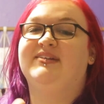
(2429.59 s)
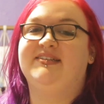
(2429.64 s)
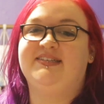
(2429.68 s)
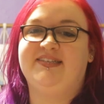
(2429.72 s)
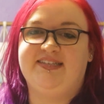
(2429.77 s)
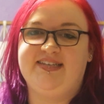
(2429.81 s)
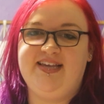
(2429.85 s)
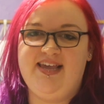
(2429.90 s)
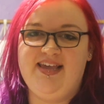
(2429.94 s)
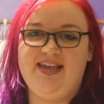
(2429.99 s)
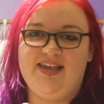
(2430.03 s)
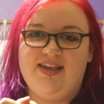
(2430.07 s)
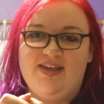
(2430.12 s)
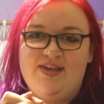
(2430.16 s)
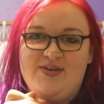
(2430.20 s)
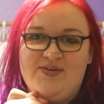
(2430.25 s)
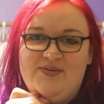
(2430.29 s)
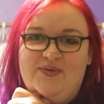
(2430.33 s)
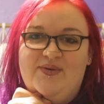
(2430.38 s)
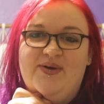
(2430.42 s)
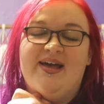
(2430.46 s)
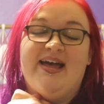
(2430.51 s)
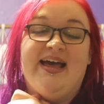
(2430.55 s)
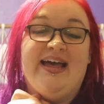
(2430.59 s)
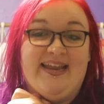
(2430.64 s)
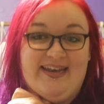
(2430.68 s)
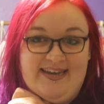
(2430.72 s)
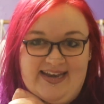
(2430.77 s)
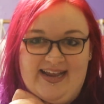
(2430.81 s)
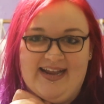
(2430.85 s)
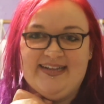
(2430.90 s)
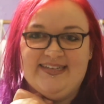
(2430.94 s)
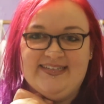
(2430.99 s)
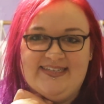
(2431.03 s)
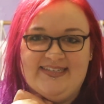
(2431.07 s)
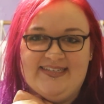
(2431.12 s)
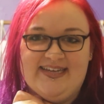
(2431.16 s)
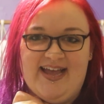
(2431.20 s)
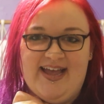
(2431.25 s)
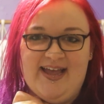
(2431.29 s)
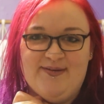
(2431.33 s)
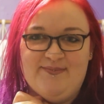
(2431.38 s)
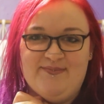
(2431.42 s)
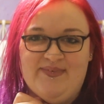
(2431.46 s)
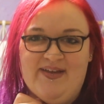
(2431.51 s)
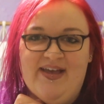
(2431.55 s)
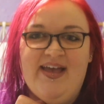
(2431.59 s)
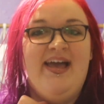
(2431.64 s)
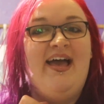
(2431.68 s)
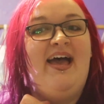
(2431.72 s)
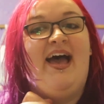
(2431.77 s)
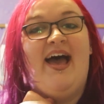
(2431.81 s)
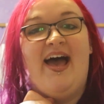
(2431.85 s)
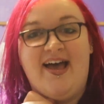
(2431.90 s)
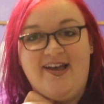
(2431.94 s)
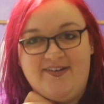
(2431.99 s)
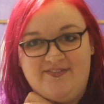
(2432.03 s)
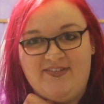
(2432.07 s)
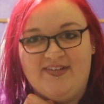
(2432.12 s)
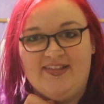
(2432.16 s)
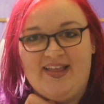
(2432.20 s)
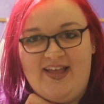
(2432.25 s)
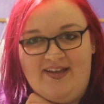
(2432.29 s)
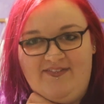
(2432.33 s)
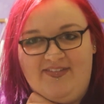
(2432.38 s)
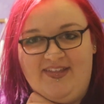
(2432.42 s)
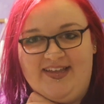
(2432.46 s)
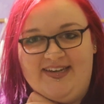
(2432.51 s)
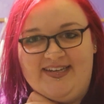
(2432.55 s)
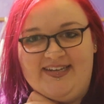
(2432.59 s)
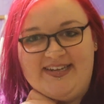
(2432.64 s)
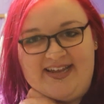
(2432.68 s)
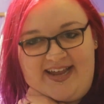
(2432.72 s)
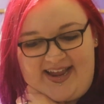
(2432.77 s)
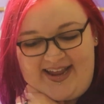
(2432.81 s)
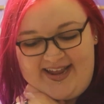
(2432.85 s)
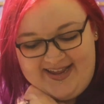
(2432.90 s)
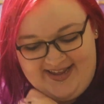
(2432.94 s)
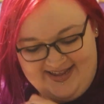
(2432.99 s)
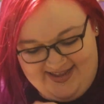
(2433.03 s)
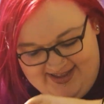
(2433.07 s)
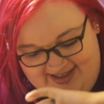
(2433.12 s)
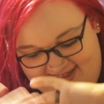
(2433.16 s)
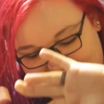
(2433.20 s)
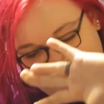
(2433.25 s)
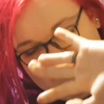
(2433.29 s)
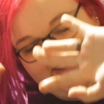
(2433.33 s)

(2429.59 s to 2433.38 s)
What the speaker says: will see you next time. Have a lovely day.